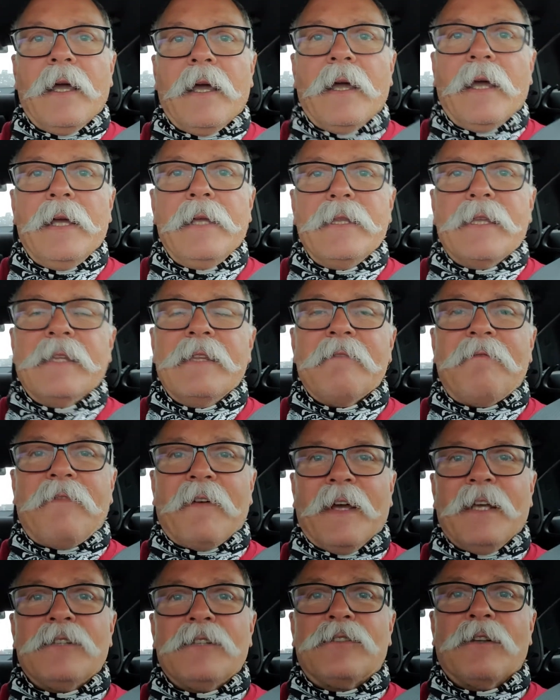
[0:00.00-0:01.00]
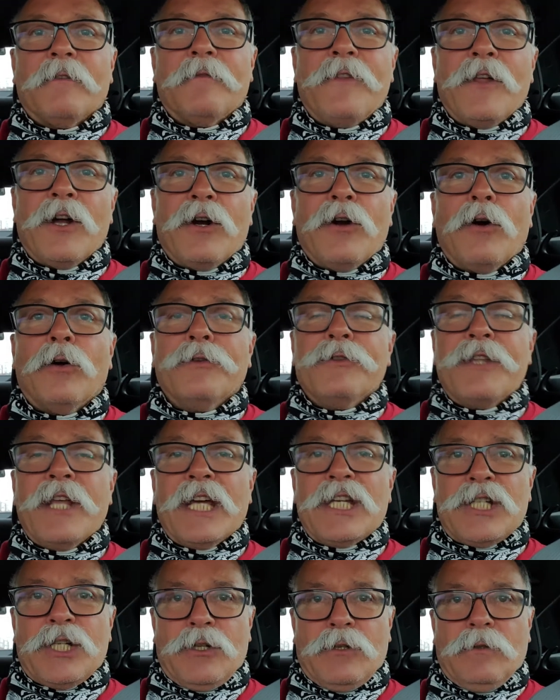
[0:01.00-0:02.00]
in the defense of their own
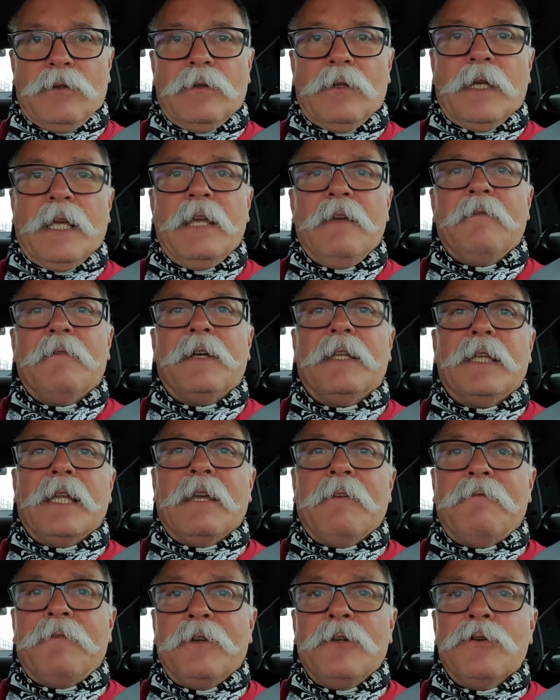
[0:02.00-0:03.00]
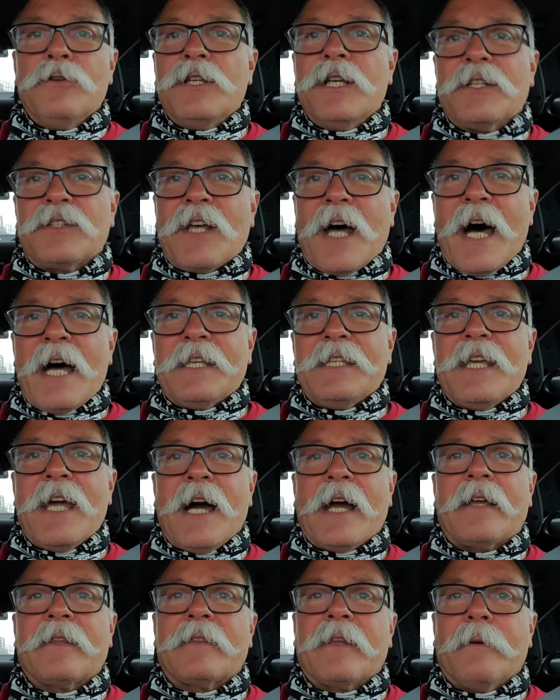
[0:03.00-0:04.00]
nation even if you just
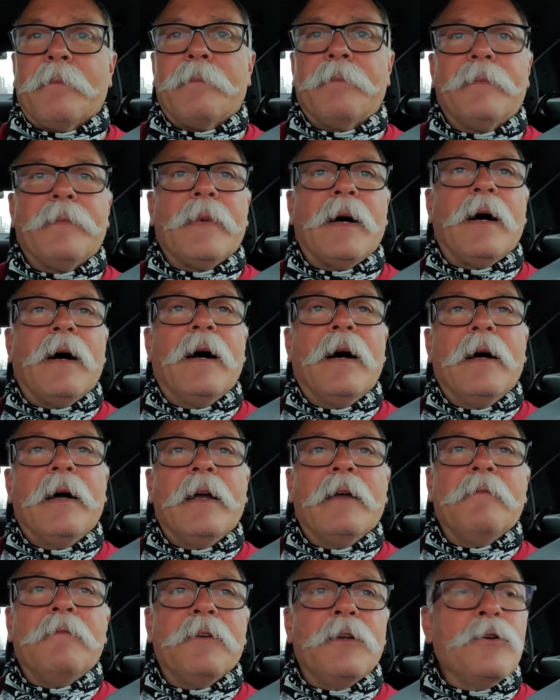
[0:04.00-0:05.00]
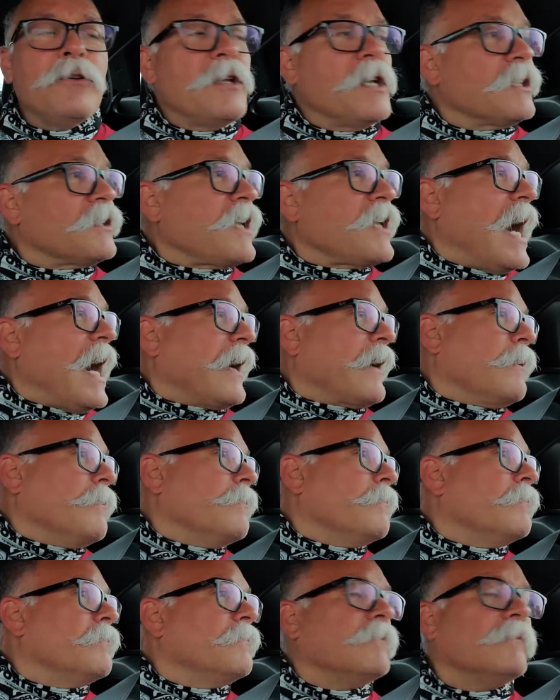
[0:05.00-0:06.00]
hijack them if you just hack them
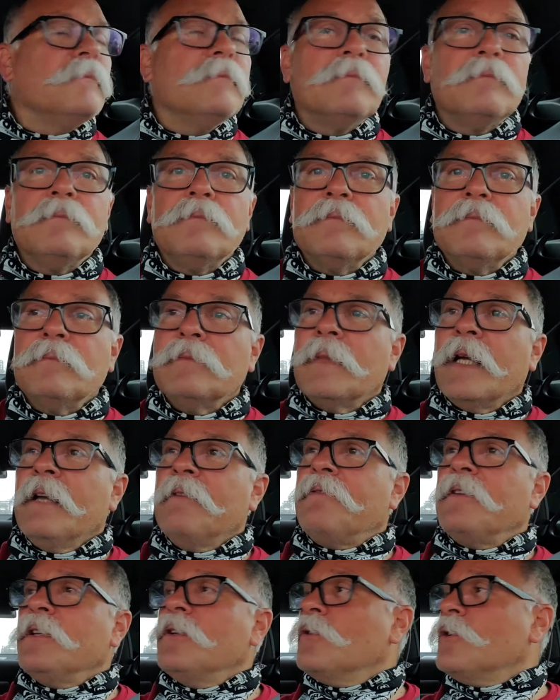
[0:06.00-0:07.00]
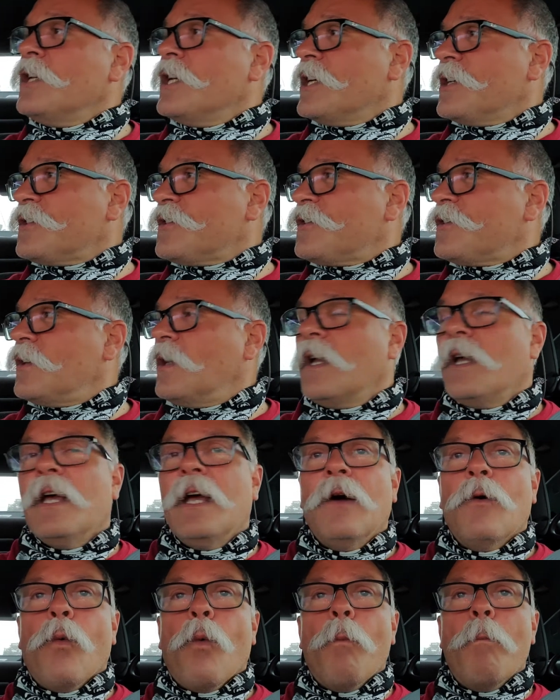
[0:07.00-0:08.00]
if you just
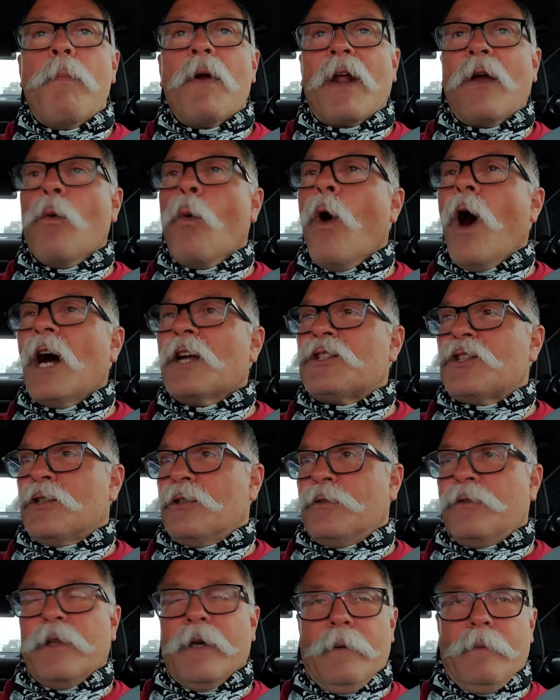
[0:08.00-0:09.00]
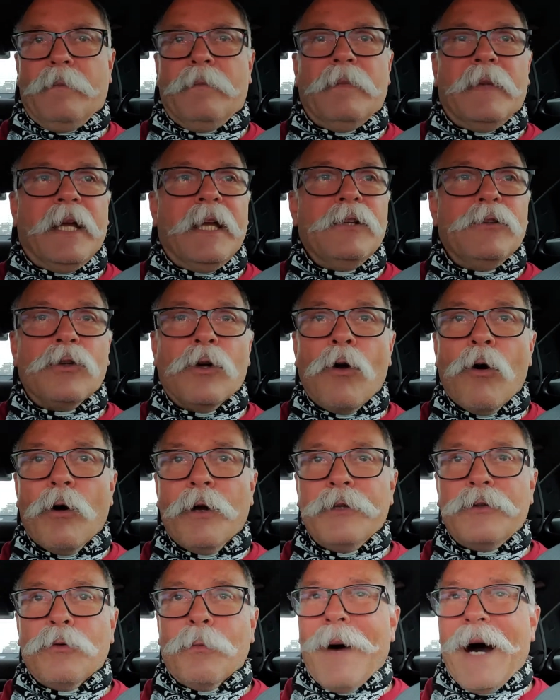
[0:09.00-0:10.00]
brainwash them into
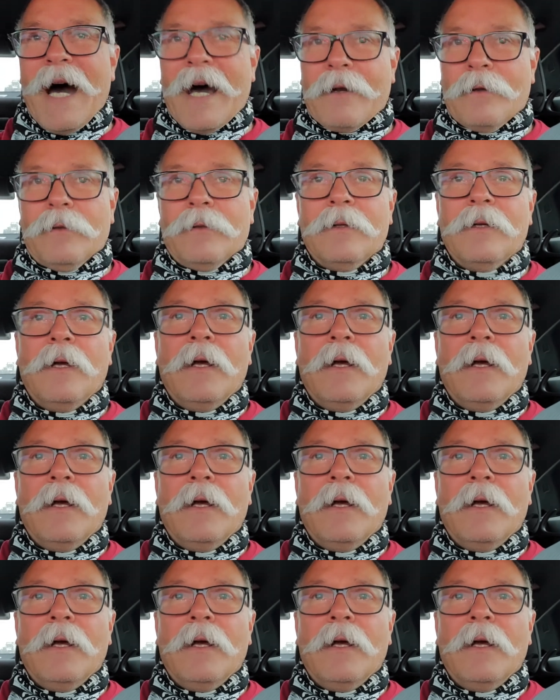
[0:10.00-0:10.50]
going to battle